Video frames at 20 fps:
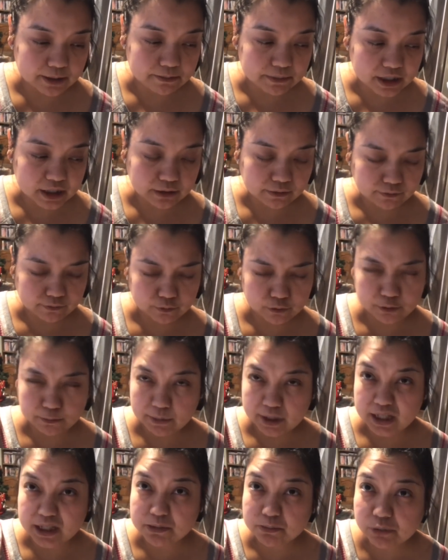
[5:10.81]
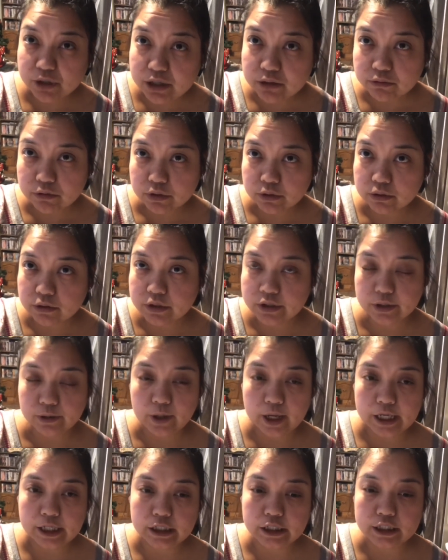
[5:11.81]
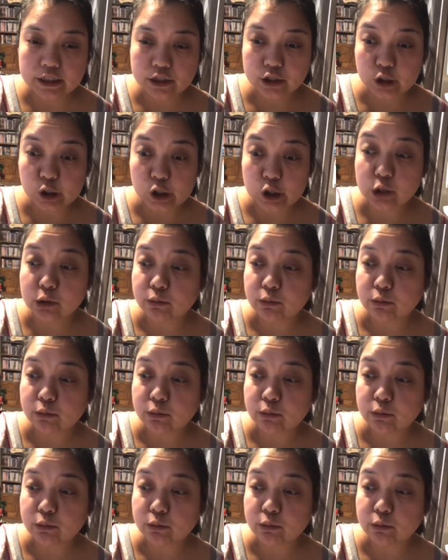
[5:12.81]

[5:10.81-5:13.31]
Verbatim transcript: meat for my spring rolls so I could start